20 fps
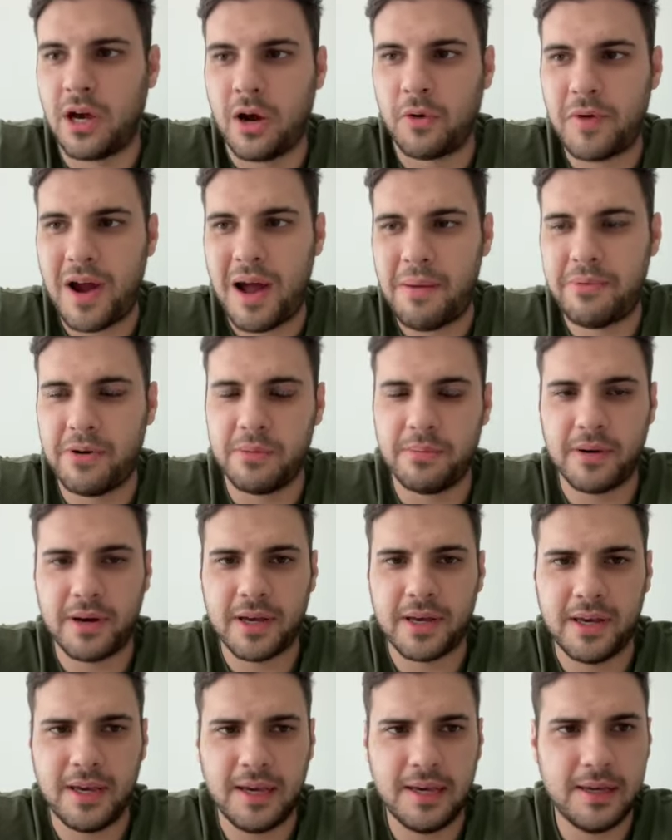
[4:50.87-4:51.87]
a rapper, but
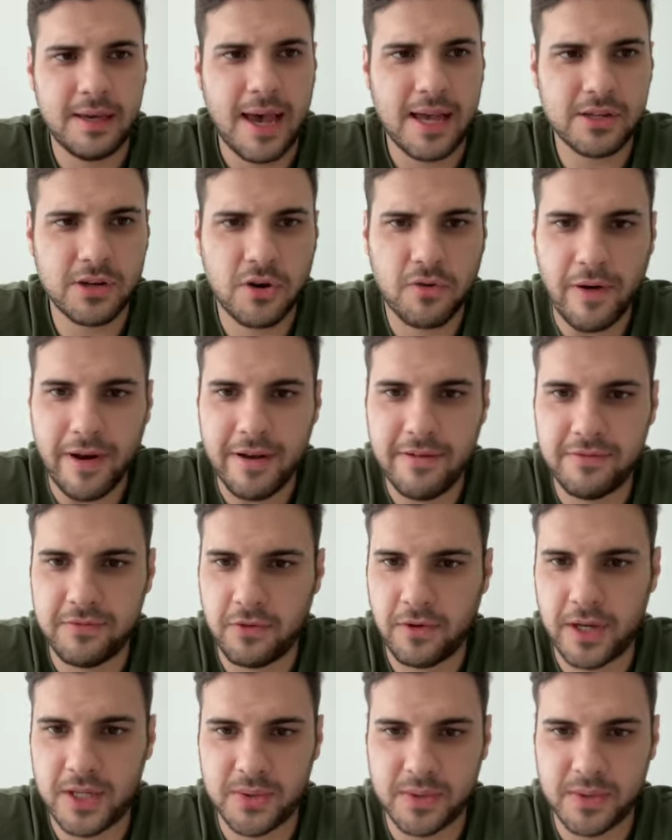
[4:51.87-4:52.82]
he has a great voice